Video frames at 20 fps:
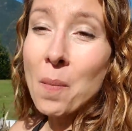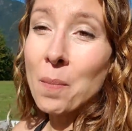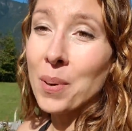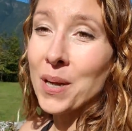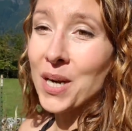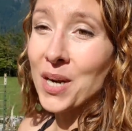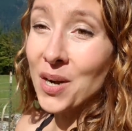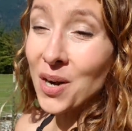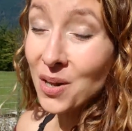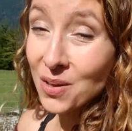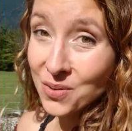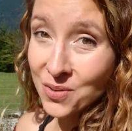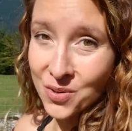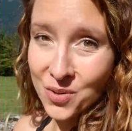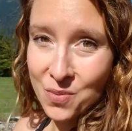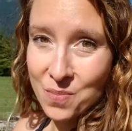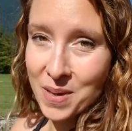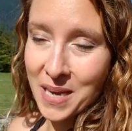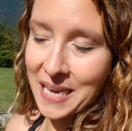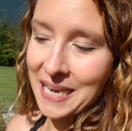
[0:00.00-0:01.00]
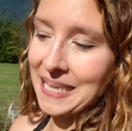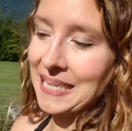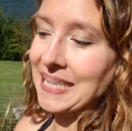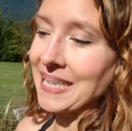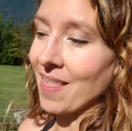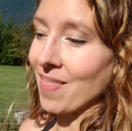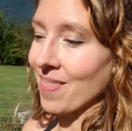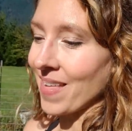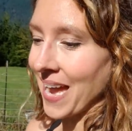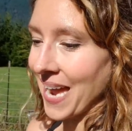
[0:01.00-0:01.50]
But it also
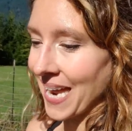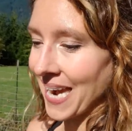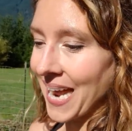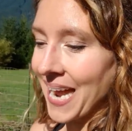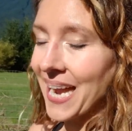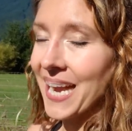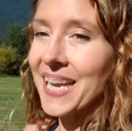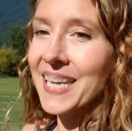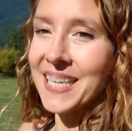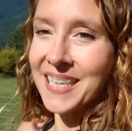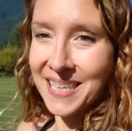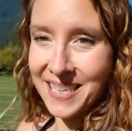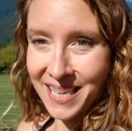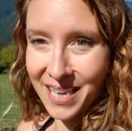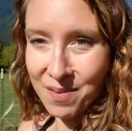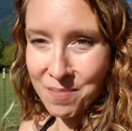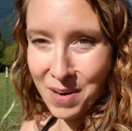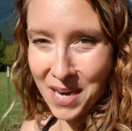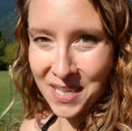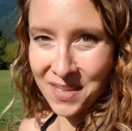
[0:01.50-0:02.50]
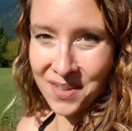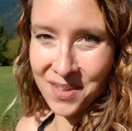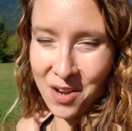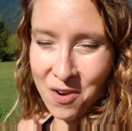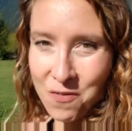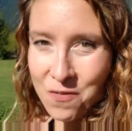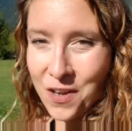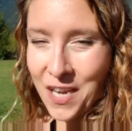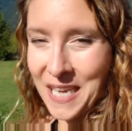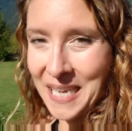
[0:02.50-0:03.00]
means that I need to get
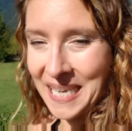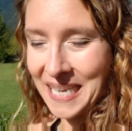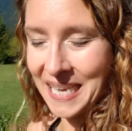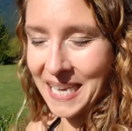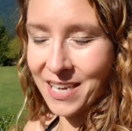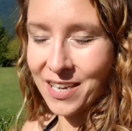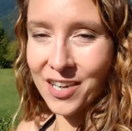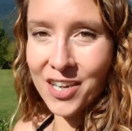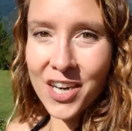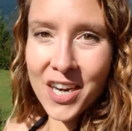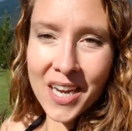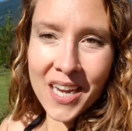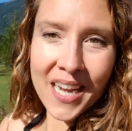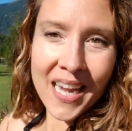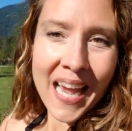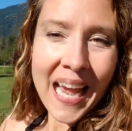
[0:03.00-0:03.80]
myself in gear